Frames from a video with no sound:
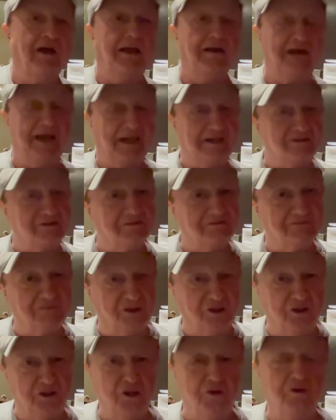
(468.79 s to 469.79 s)
And that,
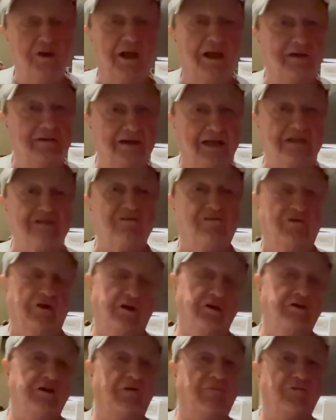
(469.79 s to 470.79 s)
you knew that. That's
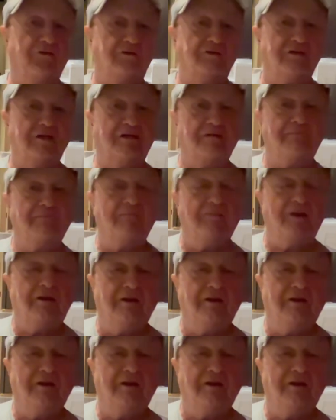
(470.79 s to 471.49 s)
very different than,